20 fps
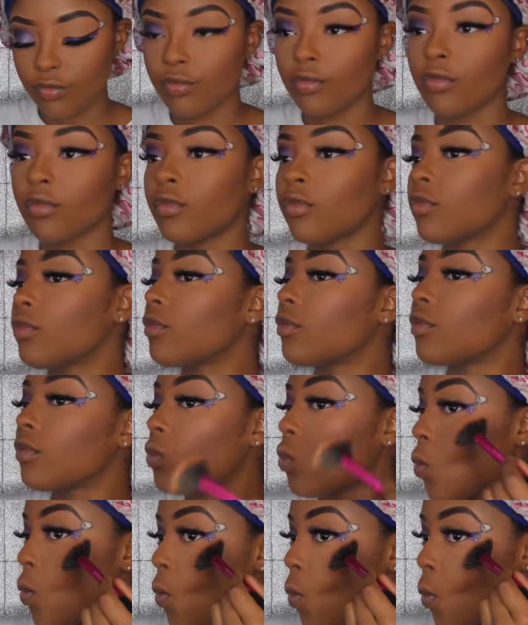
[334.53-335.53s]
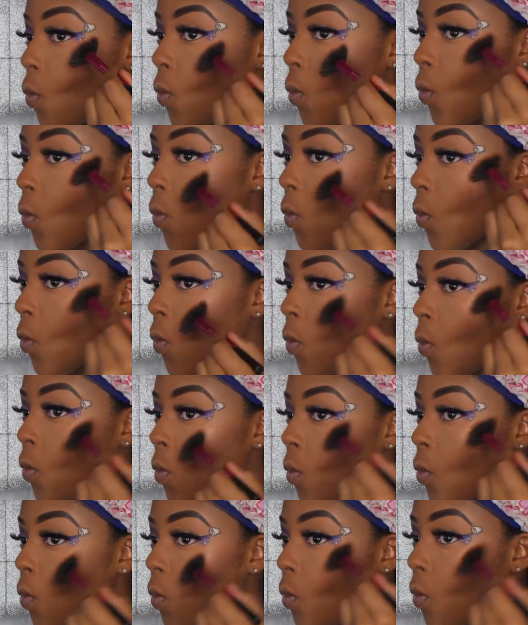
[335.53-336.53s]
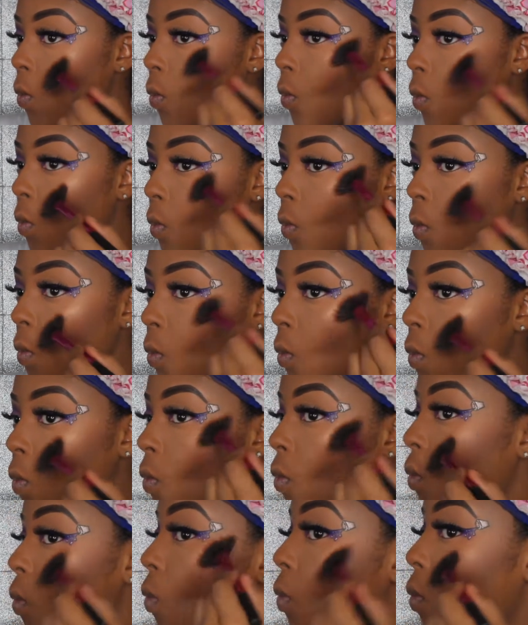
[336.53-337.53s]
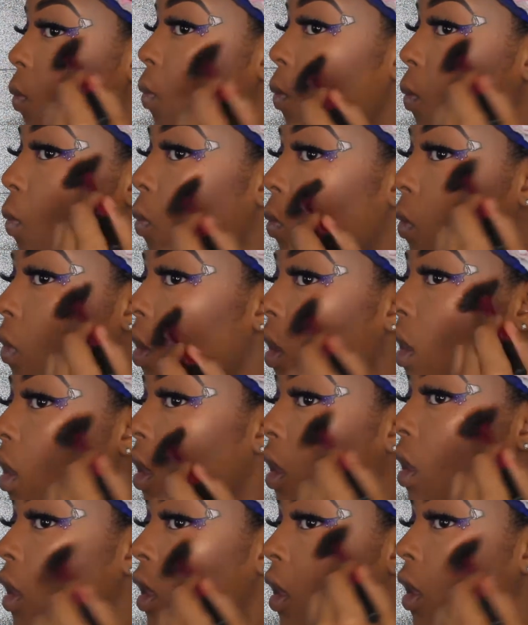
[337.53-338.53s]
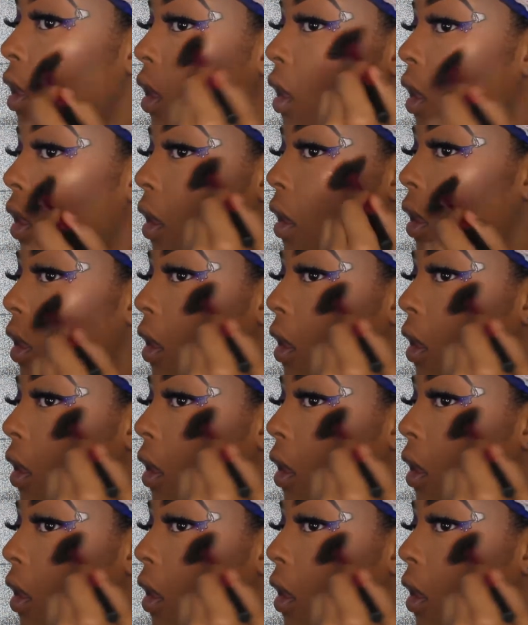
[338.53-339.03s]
And now I'm putting on my highlight, which is also Ruby Kisses.